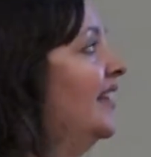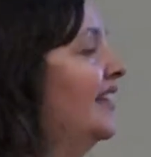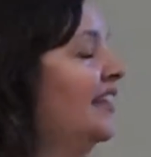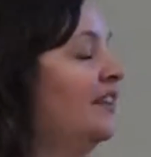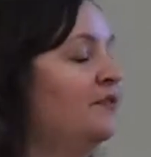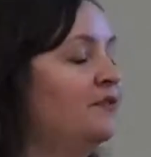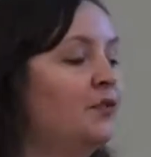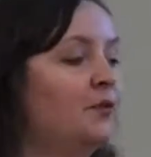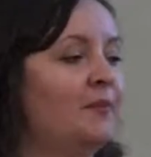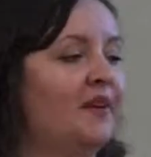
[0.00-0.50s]

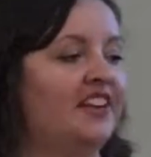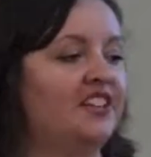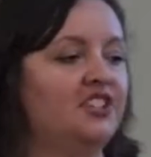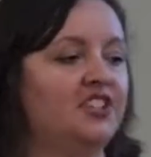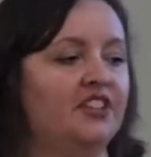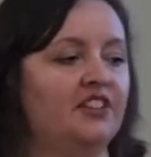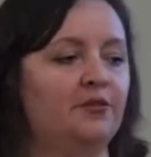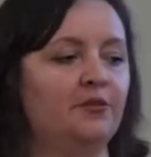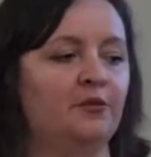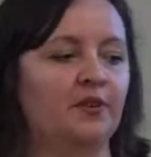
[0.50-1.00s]

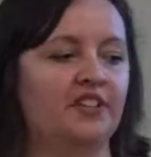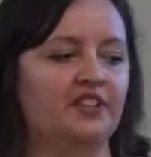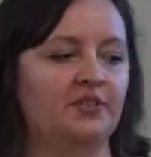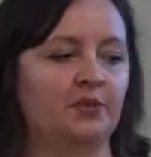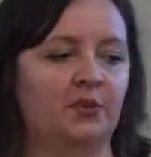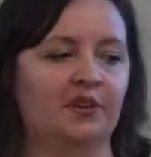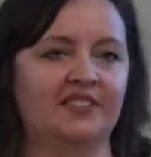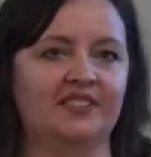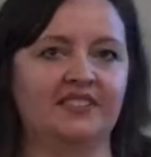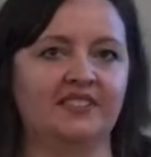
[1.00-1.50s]
information and
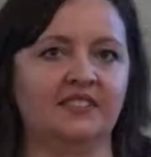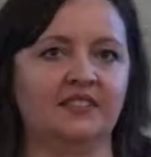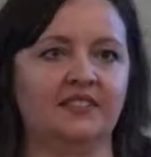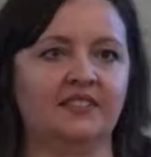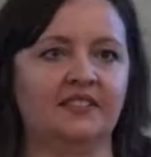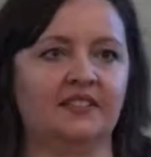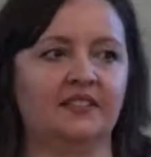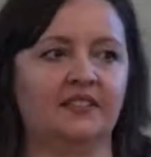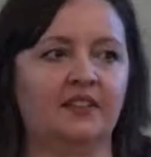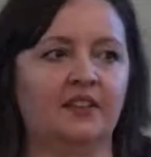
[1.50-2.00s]

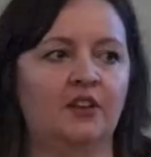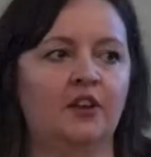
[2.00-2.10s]
resources,